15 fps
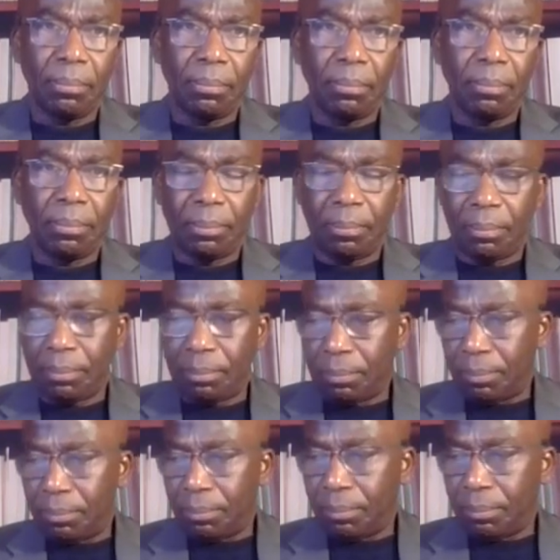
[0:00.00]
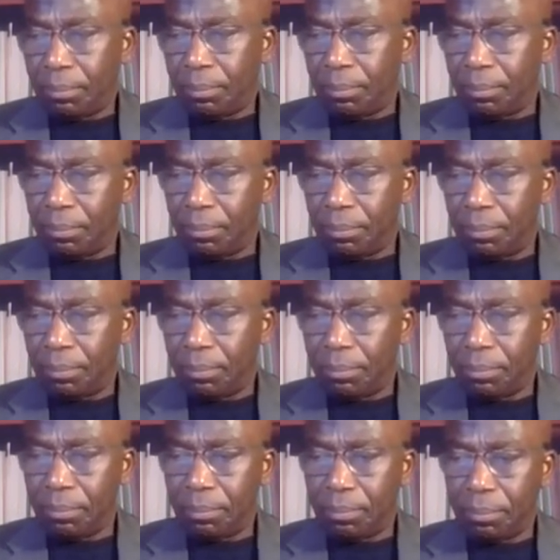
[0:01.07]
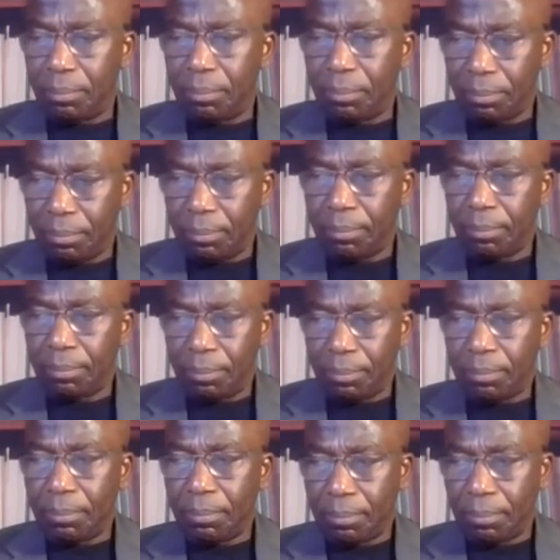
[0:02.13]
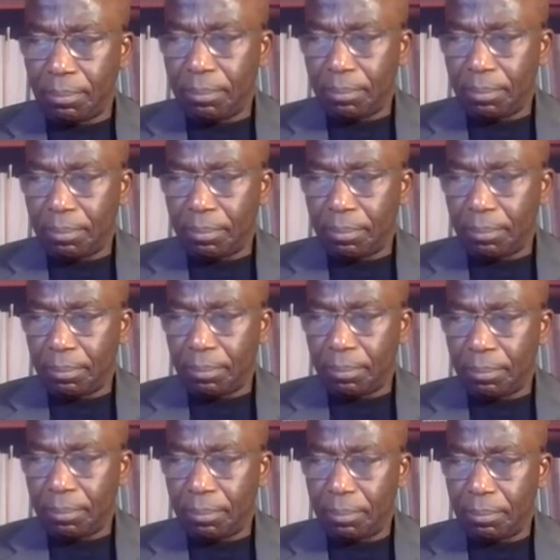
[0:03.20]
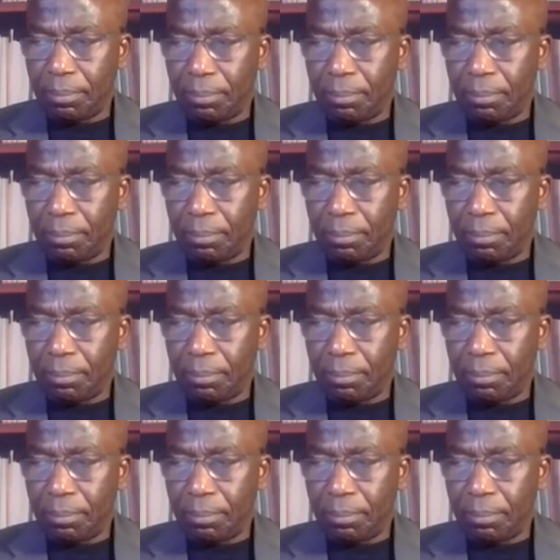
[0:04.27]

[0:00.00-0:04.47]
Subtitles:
[no speech]